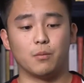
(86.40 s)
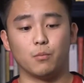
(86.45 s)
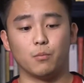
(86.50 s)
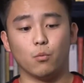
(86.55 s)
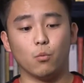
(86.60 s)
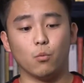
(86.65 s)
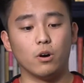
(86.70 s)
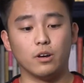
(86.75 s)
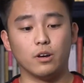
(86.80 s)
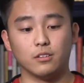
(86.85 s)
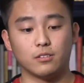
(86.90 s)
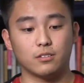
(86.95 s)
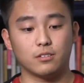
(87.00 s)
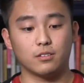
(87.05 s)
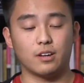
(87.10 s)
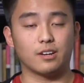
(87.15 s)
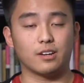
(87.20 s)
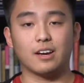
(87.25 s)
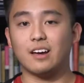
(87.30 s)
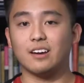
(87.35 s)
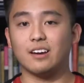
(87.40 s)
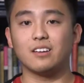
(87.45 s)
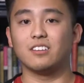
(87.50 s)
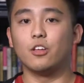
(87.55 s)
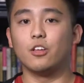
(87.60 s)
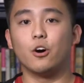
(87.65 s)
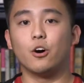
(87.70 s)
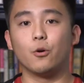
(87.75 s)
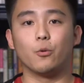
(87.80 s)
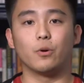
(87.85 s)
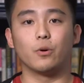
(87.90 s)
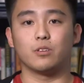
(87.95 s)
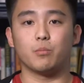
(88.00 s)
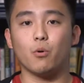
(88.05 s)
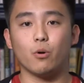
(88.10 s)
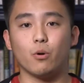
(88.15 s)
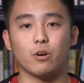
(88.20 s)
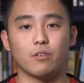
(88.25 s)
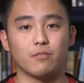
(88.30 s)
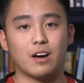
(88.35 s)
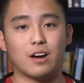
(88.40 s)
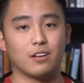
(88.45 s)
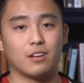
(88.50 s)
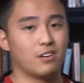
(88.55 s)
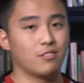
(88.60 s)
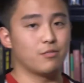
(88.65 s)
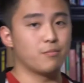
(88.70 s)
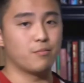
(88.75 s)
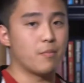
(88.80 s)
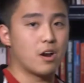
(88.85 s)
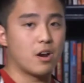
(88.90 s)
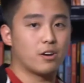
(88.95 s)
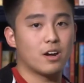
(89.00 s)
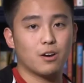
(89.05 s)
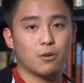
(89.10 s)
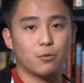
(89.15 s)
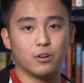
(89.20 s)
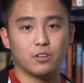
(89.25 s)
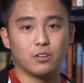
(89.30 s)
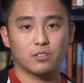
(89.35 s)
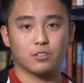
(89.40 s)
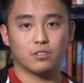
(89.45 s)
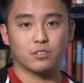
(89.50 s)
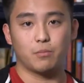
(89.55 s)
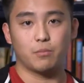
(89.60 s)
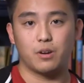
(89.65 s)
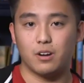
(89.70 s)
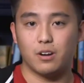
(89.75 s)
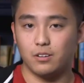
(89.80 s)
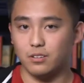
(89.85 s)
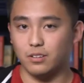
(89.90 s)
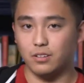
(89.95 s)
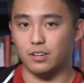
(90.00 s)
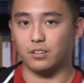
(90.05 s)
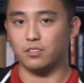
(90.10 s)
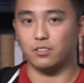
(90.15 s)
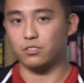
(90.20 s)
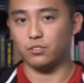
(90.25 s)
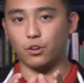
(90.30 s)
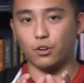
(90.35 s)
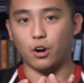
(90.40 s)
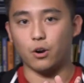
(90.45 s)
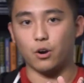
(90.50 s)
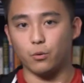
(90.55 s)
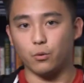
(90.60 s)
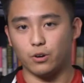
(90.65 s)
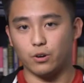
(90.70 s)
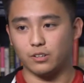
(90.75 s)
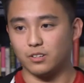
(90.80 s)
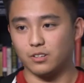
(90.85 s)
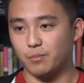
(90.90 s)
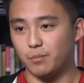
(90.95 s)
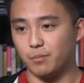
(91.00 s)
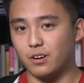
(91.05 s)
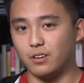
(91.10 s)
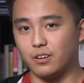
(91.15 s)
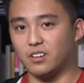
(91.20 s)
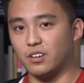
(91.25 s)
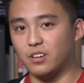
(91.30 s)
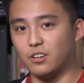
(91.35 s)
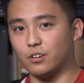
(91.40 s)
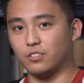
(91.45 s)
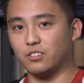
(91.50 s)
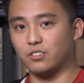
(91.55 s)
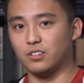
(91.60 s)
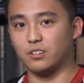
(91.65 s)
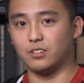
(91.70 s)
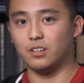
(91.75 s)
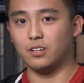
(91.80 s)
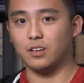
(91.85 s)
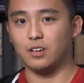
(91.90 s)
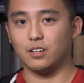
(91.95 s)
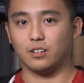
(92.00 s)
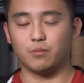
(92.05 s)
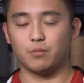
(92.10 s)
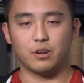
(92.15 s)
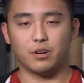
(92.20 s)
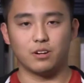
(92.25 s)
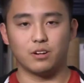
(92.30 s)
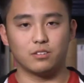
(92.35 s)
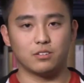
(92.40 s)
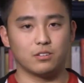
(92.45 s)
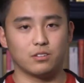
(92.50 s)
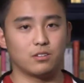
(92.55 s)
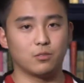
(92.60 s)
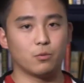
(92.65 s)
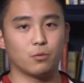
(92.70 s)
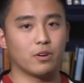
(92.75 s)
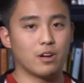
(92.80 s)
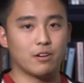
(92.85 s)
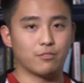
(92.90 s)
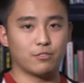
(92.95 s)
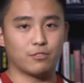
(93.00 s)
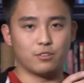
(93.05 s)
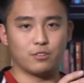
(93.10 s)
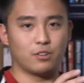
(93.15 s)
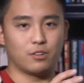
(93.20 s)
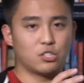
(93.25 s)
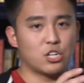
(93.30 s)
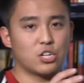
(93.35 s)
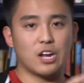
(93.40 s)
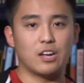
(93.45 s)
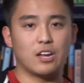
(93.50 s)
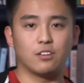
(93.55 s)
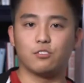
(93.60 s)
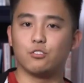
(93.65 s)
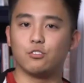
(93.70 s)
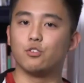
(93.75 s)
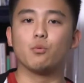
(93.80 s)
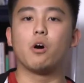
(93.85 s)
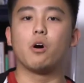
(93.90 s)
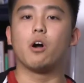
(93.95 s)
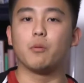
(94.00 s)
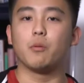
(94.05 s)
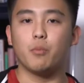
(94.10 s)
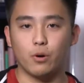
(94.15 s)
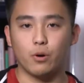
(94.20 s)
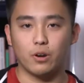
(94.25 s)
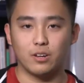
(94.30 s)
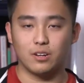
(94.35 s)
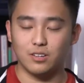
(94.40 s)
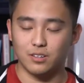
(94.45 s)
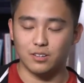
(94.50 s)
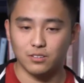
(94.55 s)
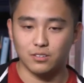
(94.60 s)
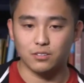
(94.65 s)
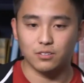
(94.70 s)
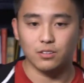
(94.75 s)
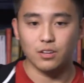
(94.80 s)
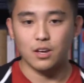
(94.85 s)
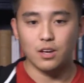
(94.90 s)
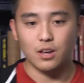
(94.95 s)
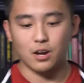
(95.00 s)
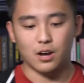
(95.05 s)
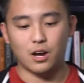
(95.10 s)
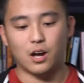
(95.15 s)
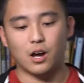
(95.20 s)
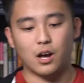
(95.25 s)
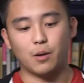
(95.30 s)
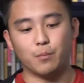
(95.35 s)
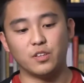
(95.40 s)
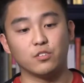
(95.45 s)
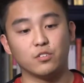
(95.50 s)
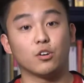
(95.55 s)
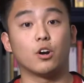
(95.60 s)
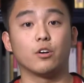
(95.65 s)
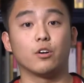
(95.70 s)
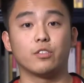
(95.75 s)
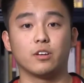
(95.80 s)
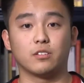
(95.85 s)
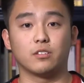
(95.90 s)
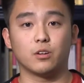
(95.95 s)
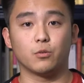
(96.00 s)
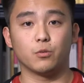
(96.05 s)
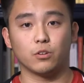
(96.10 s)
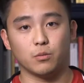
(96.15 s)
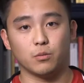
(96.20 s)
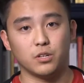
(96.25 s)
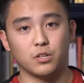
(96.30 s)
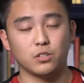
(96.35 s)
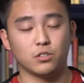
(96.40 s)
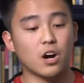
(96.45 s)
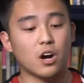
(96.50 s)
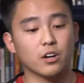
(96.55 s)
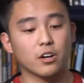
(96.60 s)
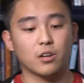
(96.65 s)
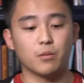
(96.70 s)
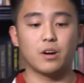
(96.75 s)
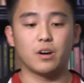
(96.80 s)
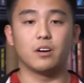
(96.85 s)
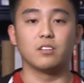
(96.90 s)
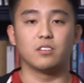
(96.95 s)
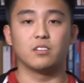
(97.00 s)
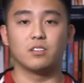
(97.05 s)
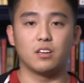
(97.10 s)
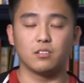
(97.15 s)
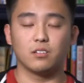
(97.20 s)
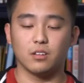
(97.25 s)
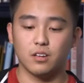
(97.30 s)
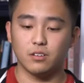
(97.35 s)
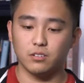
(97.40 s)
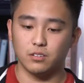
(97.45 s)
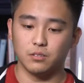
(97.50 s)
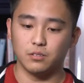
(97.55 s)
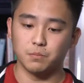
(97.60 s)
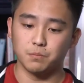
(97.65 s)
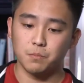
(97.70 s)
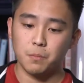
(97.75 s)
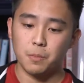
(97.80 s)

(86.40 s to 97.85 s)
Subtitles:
was I didn't know what the point value of Marriott was compared to Starwood, compared to Hilton, compared to whatever a Chase UR point is. These are all things that we're going to be talking about in today's lesson.